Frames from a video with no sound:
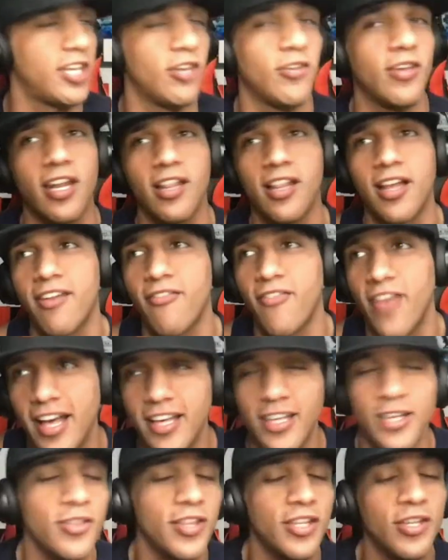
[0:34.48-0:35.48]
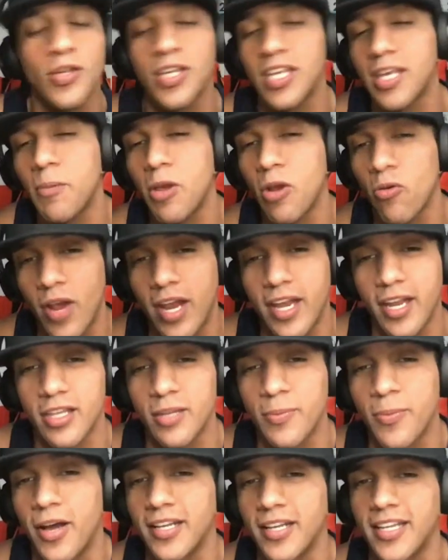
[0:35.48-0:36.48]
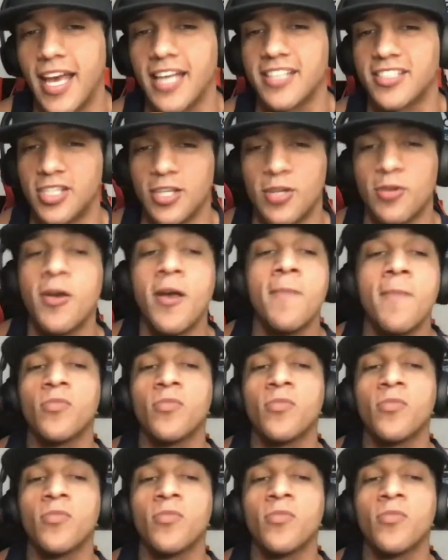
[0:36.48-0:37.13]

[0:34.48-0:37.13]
you get a lot of value, then you can give me a rating on the podcast too.